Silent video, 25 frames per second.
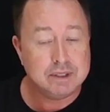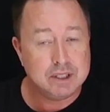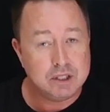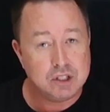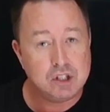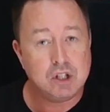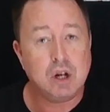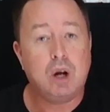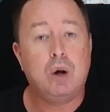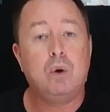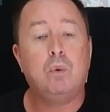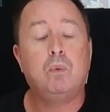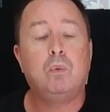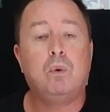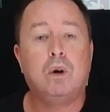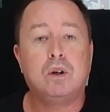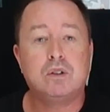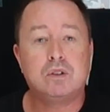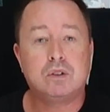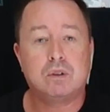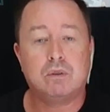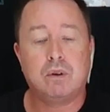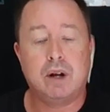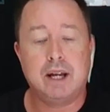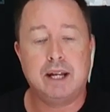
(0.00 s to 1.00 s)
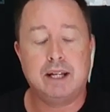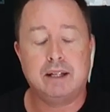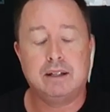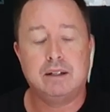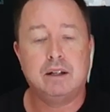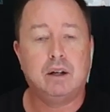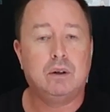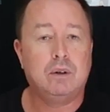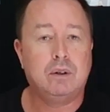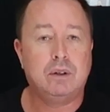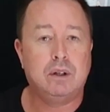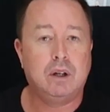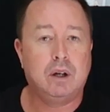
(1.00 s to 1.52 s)
The show was great,
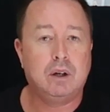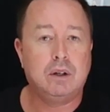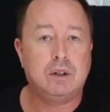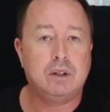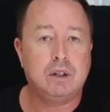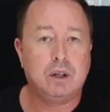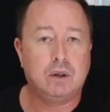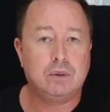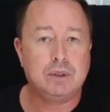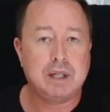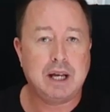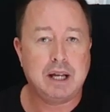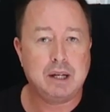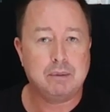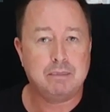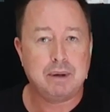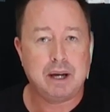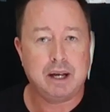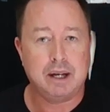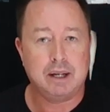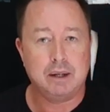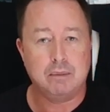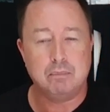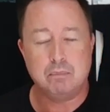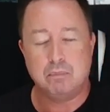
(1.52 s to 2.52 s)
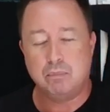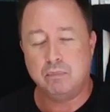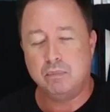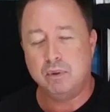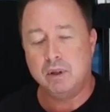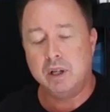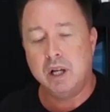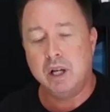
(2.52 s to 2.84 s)
no doubt about it.